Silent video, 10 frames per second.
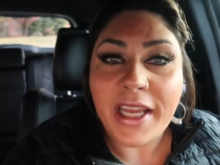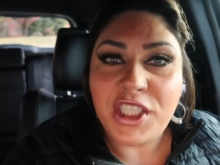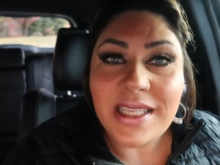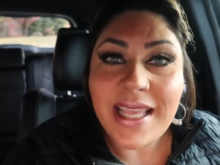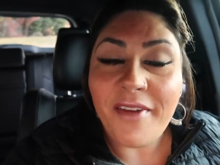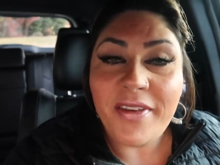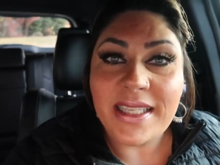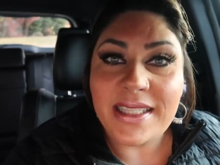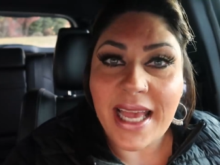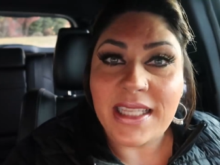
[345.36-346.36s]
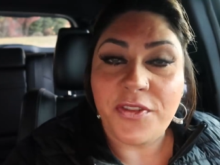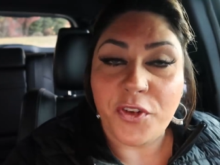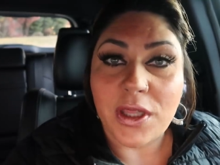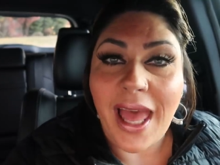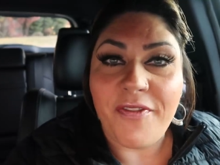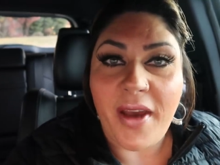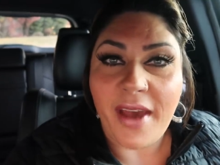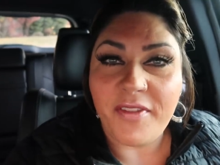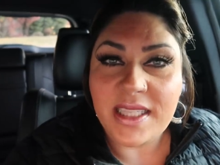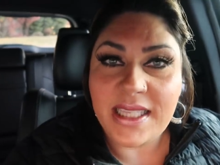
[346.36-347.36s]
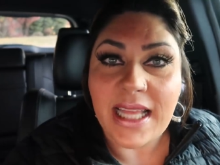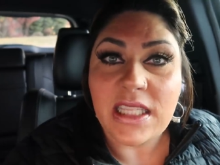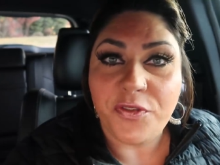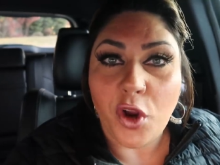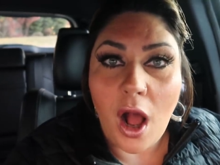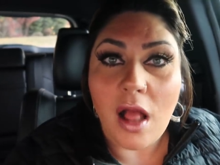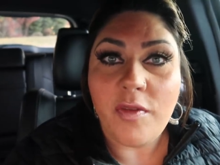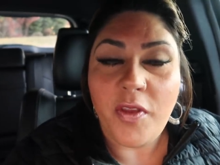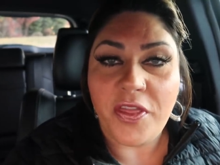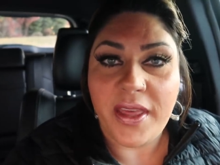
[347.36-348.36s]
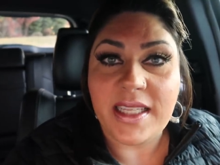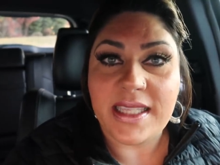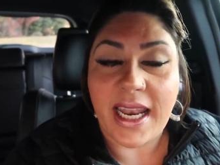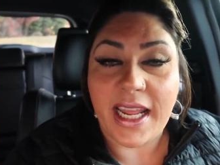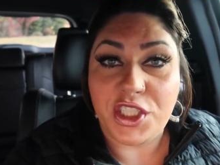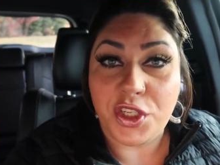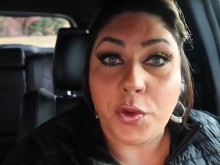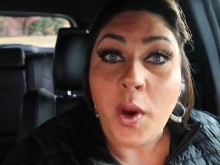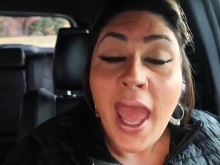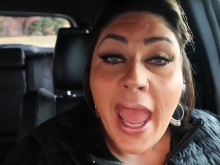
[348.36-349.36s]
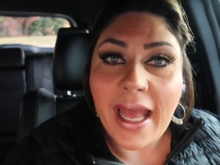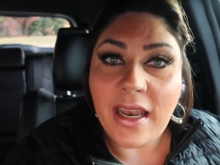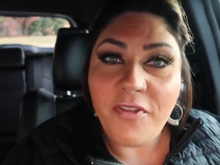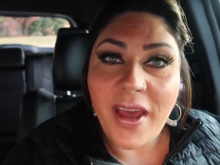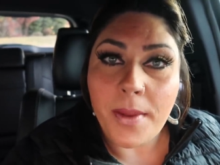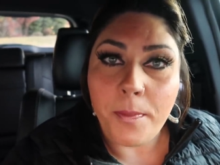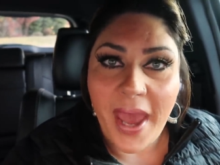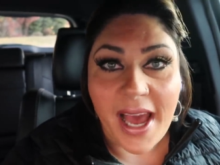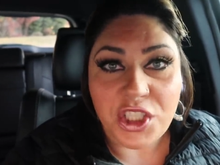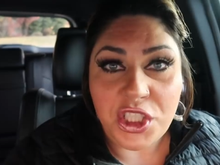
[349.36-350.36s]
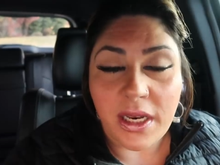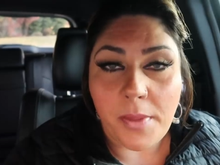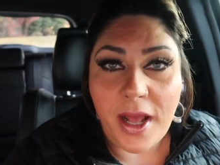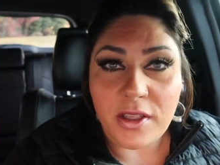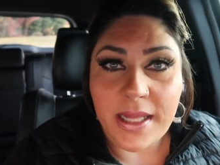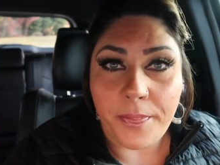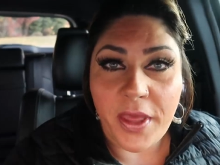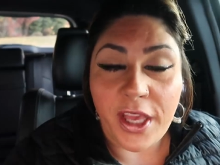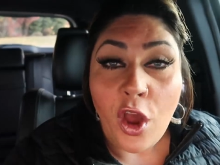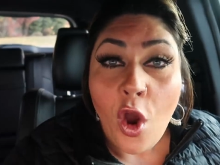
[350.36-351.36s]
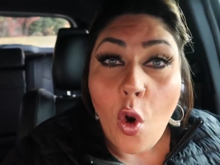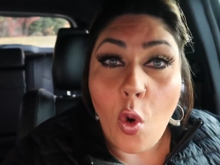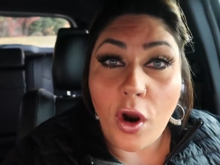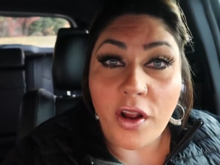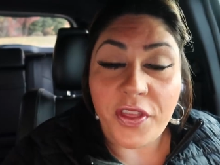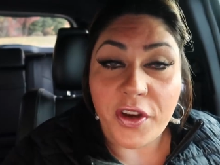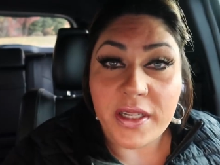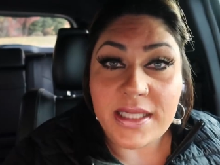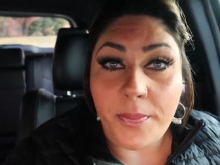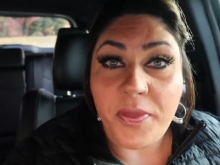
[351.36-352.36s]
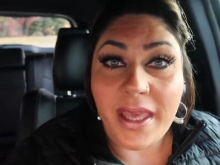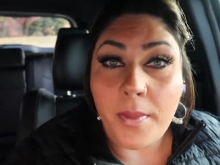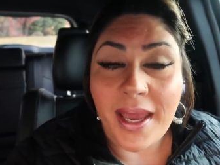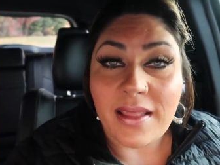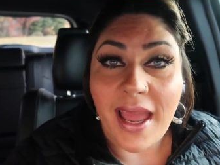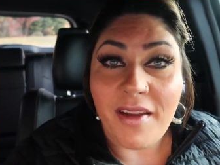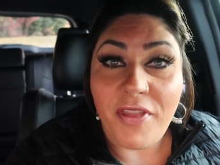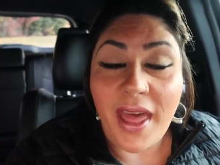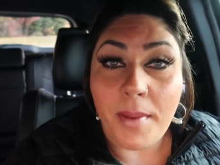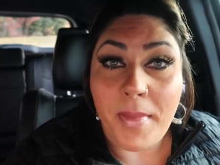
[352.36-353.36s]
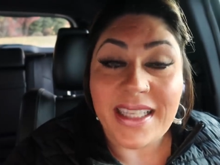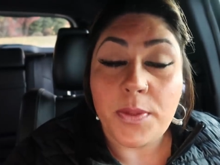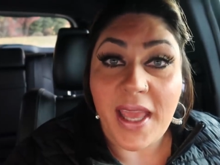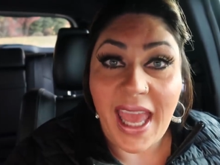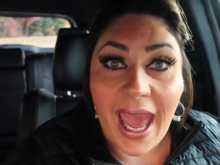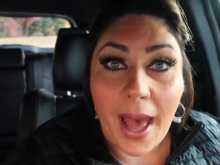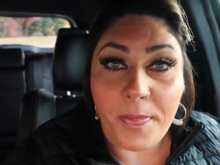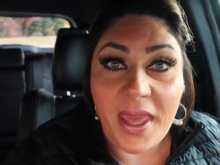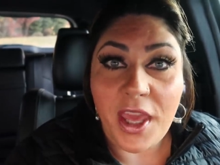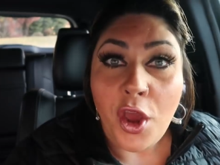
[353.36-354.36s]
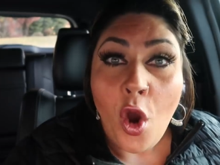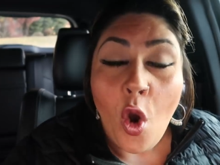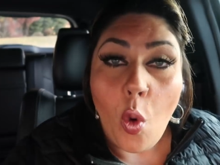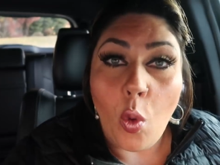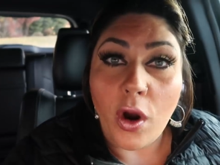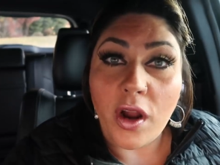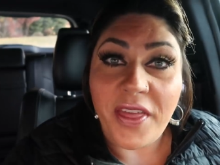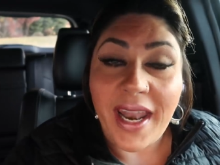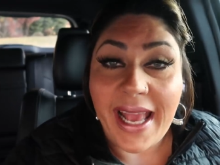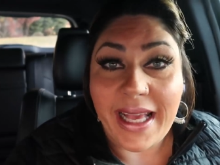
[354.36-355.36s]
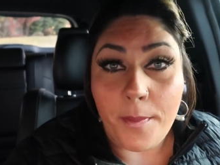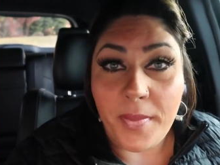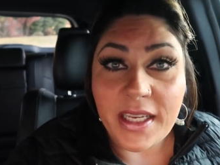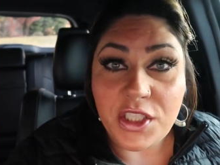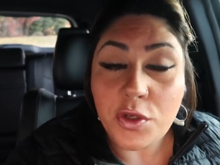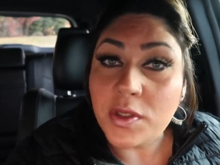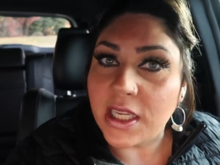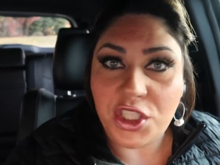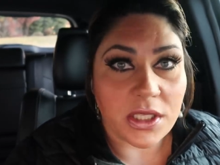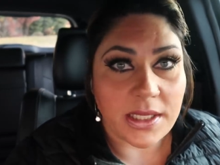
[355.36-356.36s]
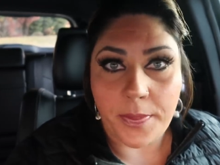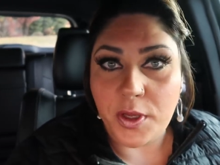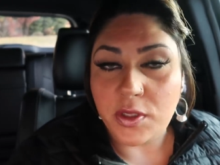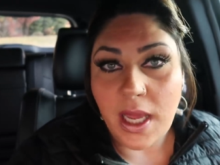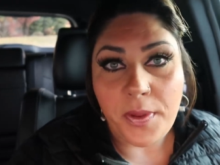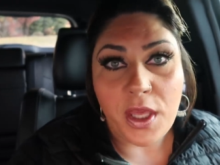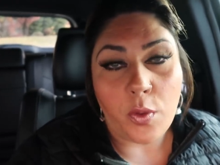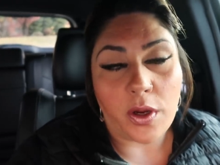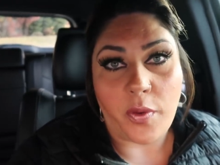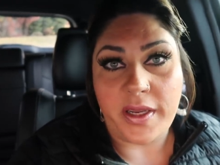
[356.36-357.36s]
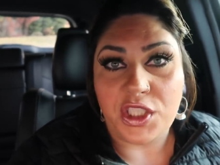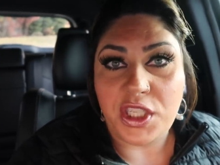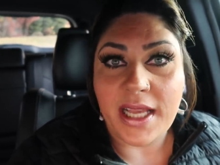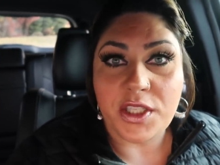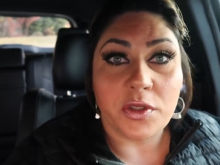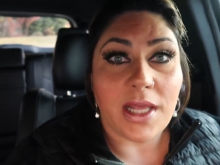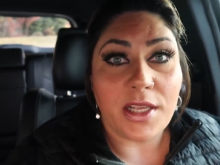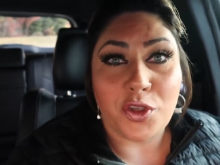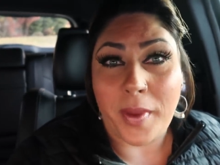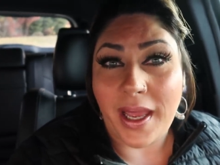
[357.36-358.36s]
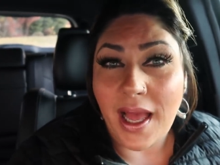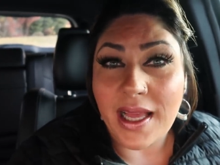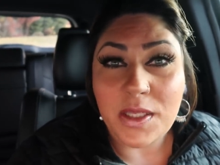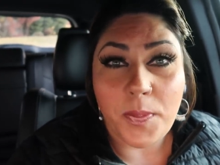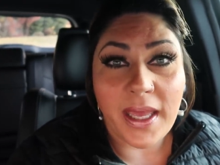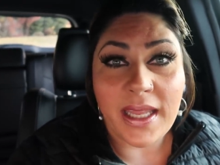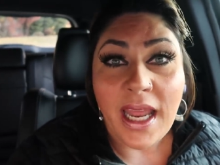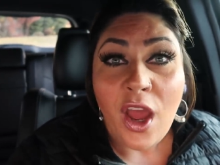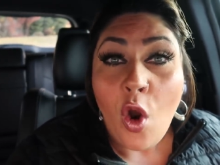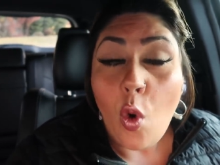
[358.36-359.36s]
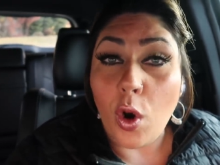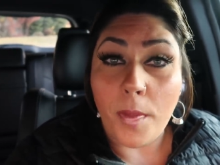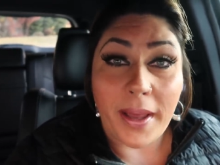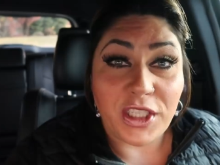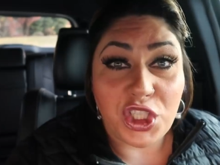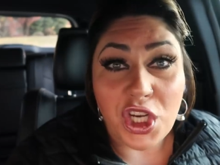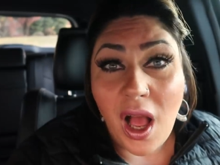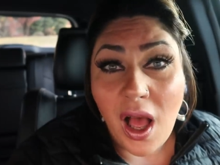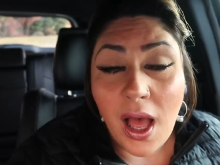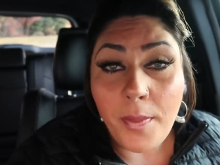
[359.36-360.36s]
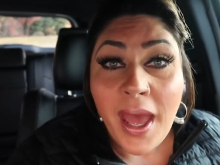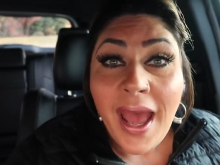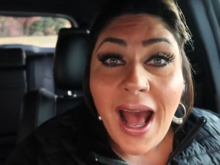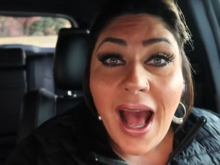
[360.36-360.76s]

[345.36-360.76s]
I just have a zest for life. I have a zest for all of the things that I do. And if I am passionate about something, or there is something in my life that makes me happy, or that I commit to, such as WW or going to jail, Jazzercise or my husband or my job.